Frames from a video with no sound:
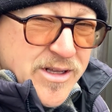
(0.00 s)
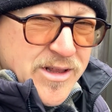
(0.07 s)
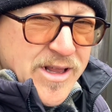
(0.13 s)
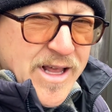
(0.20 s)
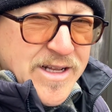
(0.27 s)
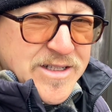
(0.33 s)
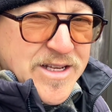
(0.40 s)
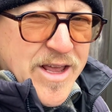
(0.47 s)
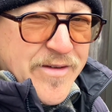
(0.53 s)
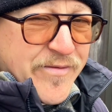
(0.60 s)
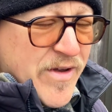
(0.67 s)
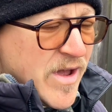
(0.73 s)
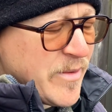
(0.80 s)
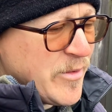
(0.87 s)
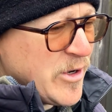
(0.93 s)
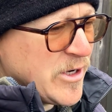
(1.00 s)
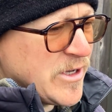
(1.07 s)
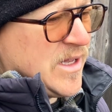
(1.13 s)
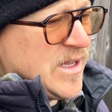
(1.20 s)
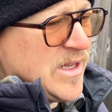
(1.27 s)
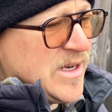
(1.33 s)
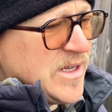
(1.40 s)
landscape fabric.
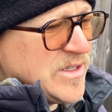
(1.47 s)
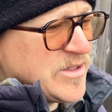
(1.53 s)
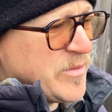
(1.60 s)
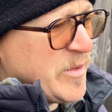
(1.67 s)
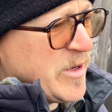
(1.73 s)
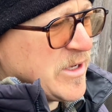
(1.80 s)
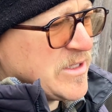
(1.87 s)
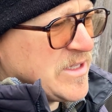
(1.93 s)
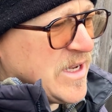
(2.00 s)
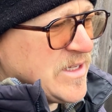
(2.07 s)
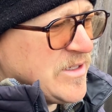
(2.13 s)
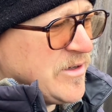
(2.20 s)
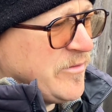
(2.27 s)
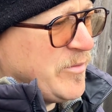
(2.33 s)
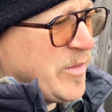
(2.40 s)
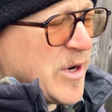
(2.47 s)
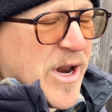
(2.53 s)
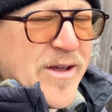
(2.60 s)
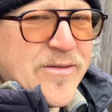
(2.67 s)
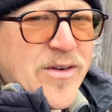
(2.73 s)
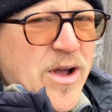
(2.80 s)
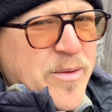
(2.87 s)
It is a bit excessive,
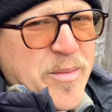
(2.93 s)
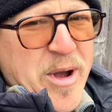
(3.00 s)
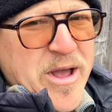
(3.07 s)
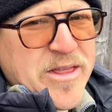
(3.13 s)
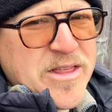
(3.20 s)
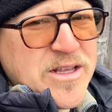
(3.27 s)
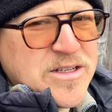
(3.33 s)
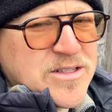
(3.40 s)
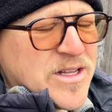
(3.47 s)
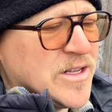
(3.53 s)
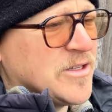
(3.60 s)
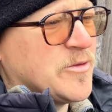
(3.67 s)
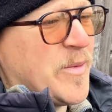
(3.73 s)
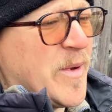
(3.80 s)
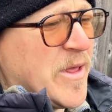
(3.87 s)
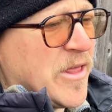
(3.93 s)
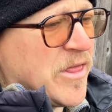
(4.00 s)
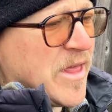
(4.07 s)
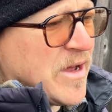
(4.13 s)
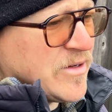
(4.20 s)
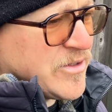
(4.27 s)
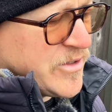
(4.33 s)
but I buy these things by
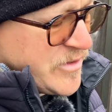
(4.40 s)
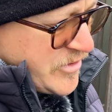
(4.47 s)
1,000.